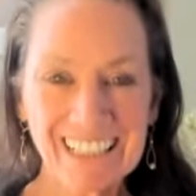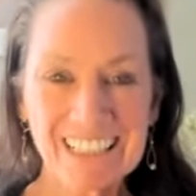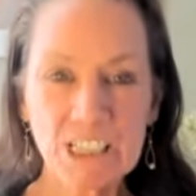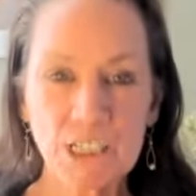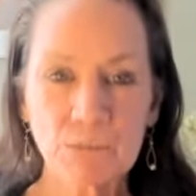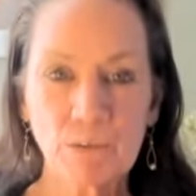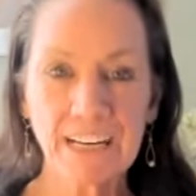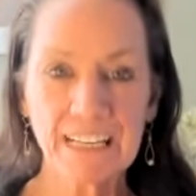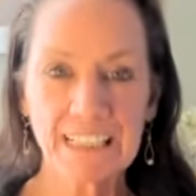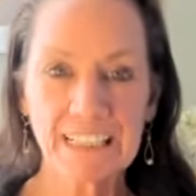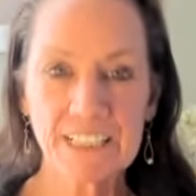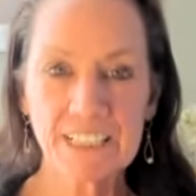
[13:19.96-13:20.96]

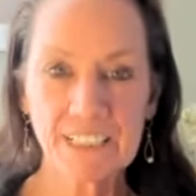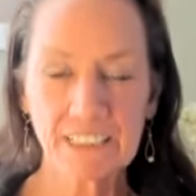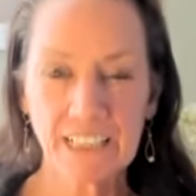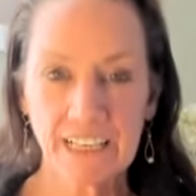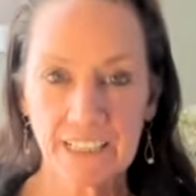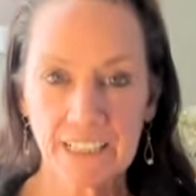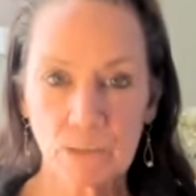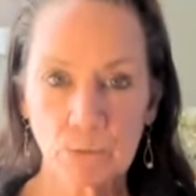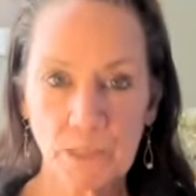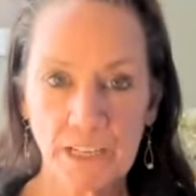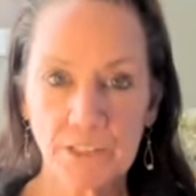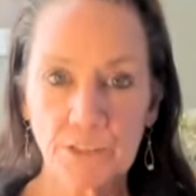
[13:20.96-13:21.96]
spreading into length and
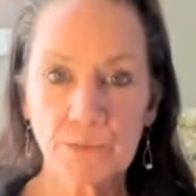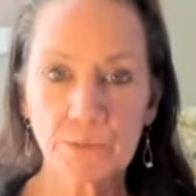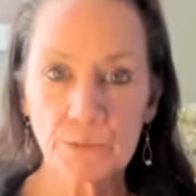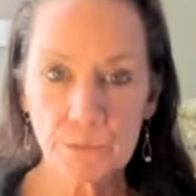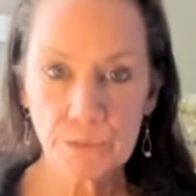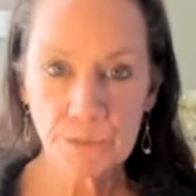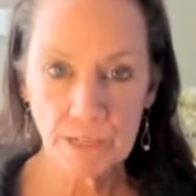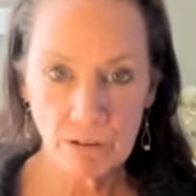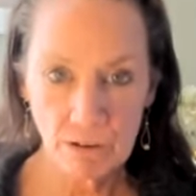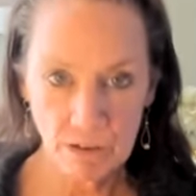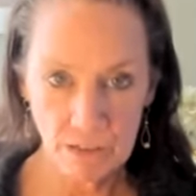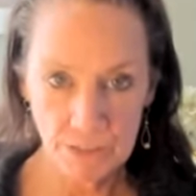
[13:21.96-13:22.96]
width through
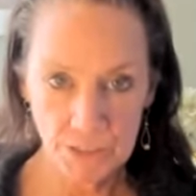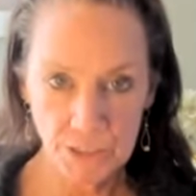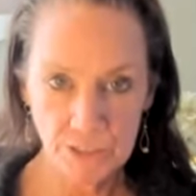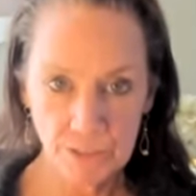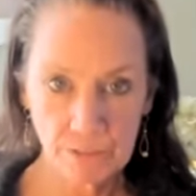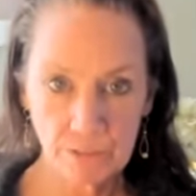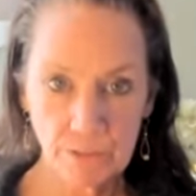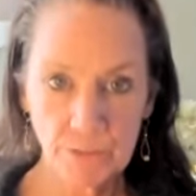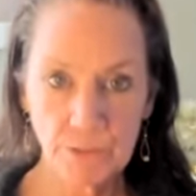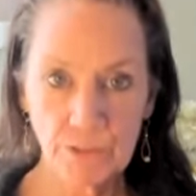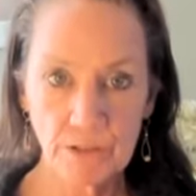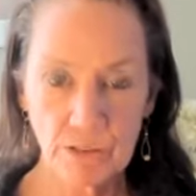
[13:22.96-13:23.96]
their
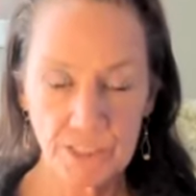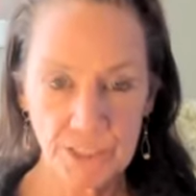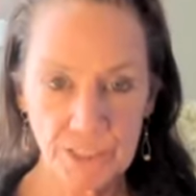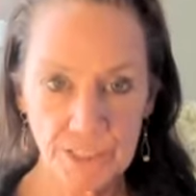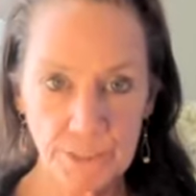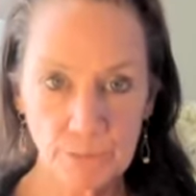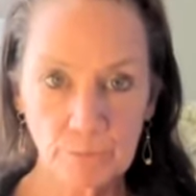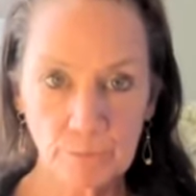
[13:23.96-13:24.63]
arches.